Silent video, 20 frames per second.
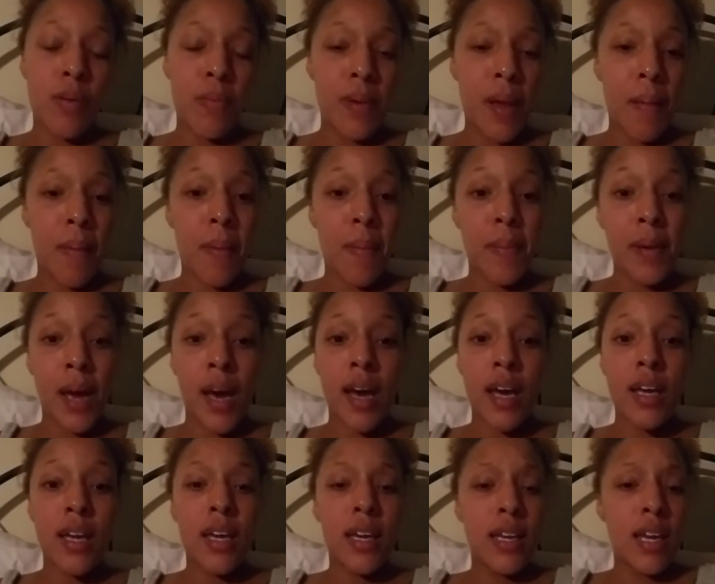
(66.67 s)
blah, blah, blah.
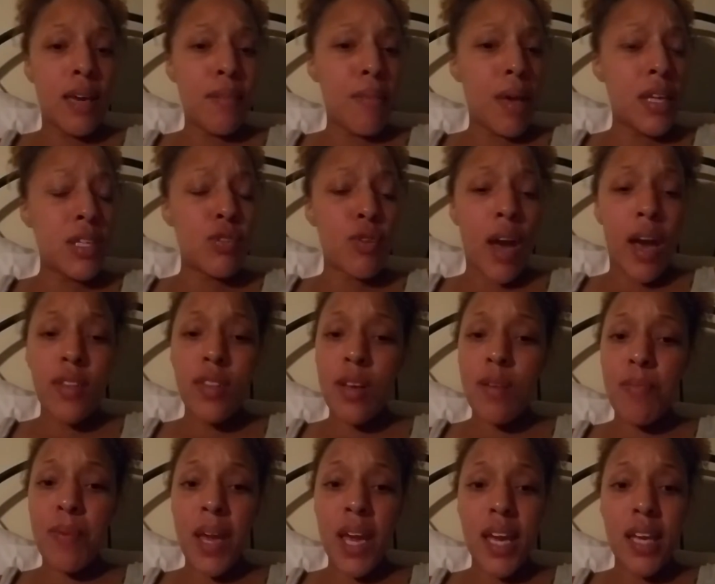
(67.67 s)
And they may try their
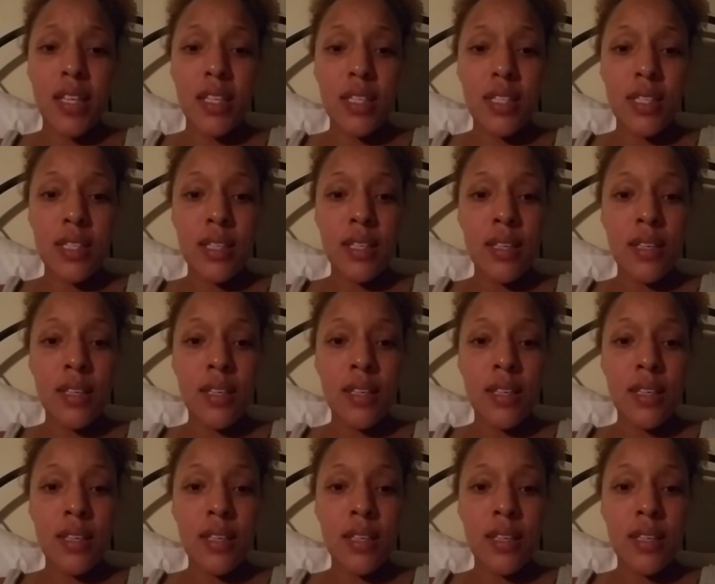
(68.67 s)
best.